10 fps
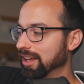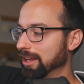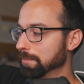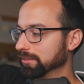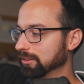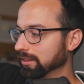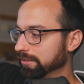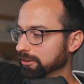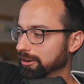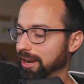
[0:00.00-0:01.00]
uh, must
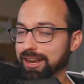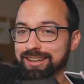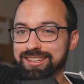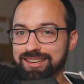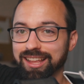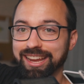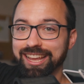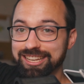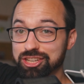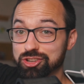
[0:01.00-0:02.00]
deliver and a, like
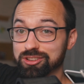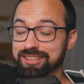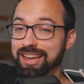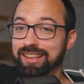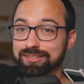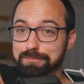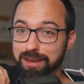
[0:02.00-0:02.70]
additional tasks.